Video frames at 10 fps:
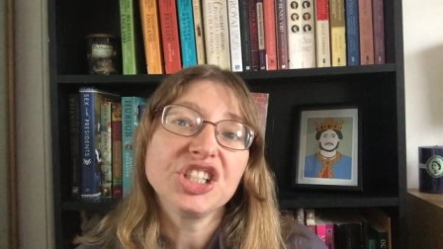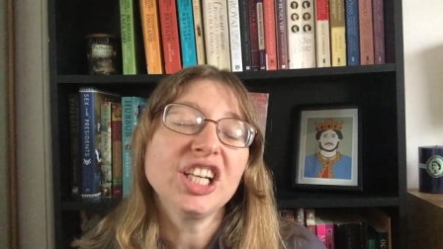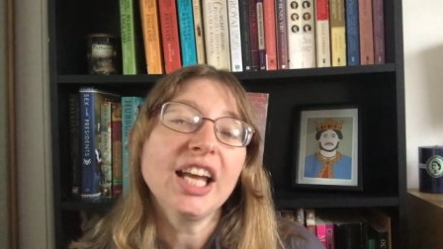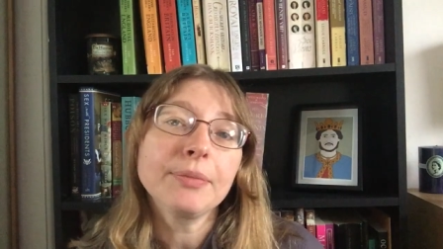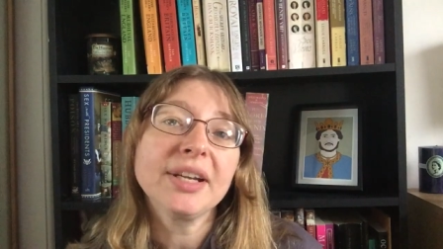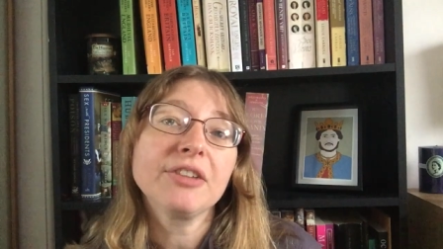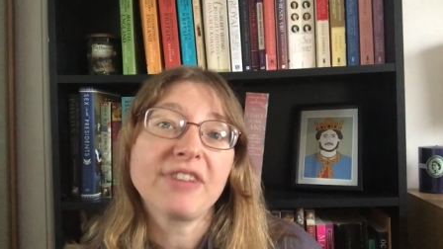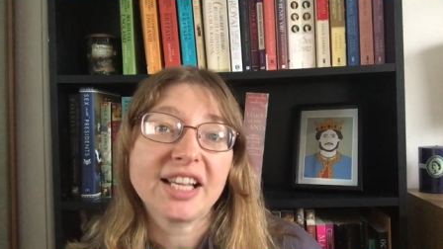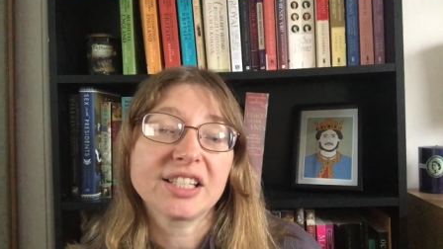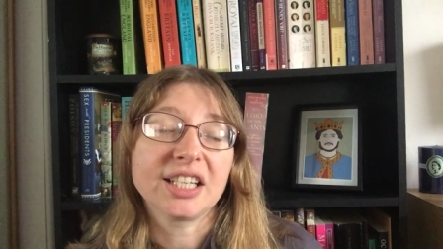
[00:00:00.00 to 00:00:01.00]
She had been
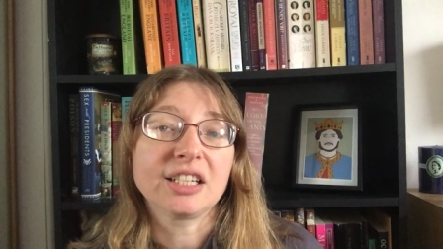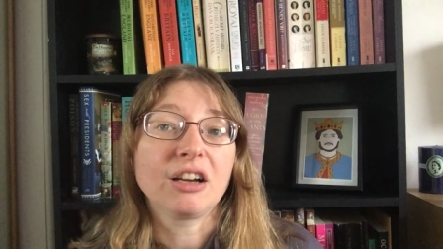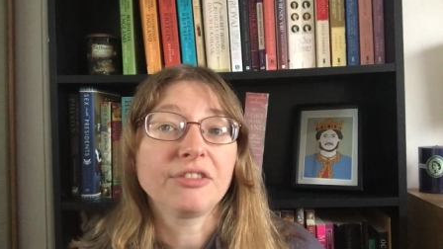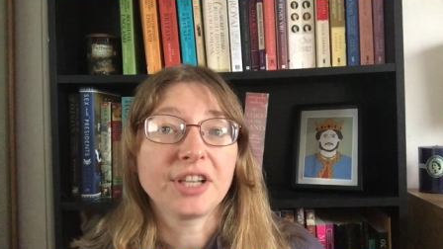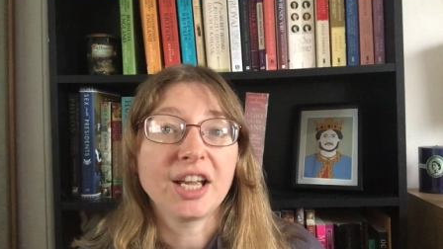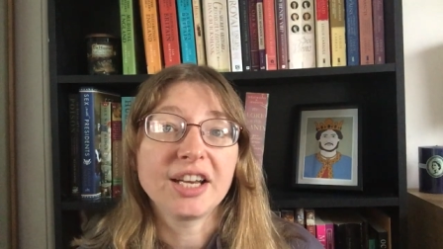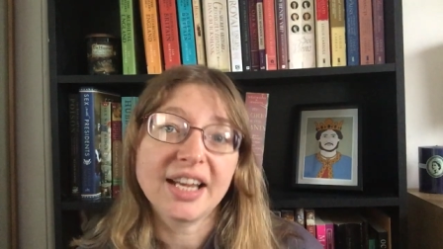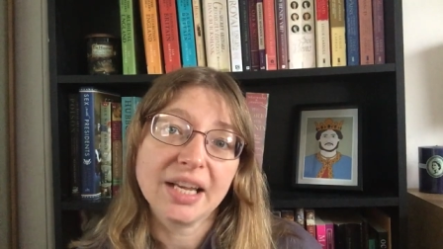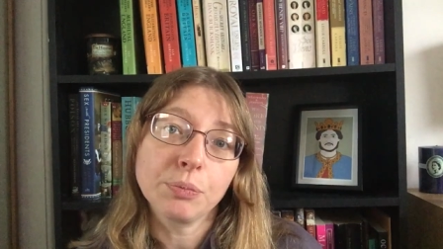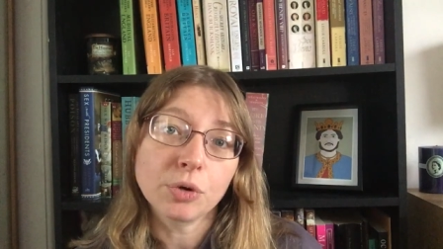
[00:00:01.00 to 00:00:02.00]
arrested after her
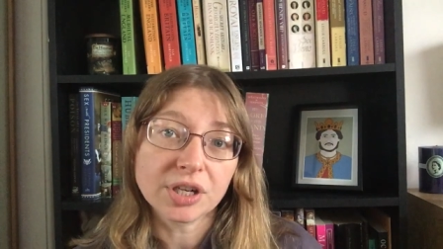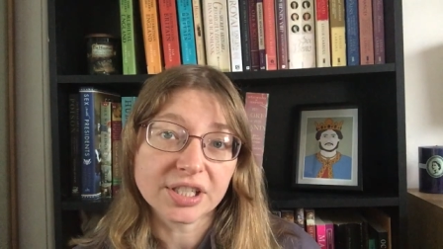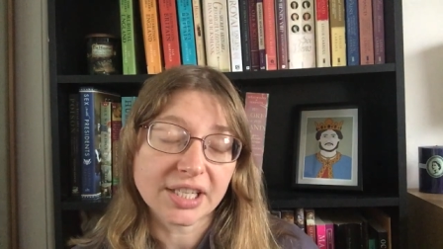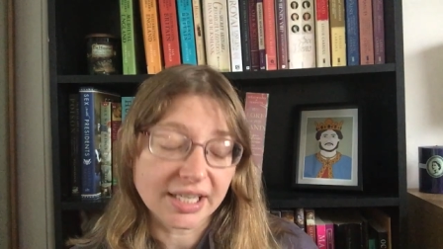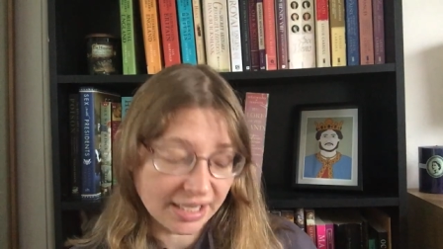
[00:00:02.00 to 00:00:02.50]
name was